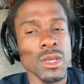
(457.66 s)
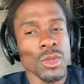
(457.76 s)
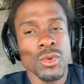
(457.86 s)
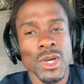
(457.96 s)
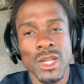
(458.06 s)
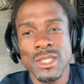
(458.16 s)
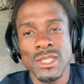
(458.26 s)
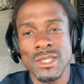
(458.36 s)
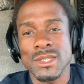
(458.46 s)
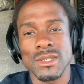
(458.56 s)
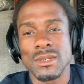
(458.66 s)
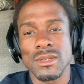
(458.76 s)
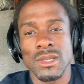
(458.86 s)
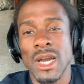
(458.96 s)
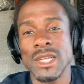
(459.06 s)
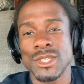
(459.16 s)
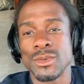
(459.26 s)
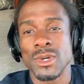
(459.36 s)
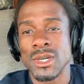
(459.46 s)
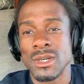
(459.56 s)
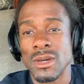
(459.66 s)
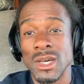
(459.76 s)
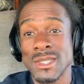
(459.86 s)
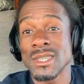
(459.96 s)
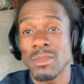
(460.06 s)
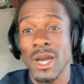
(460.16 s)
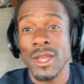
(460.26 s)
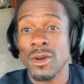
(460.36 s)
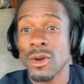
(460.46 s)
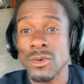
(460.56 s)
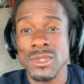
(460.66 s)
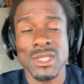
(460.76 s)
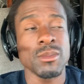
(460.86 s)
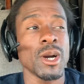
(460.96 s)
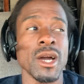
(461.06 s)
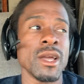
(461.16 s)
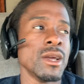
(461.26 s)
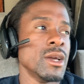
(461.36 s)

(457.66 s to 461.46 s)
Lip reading: you could have just got you a semi, your own semi.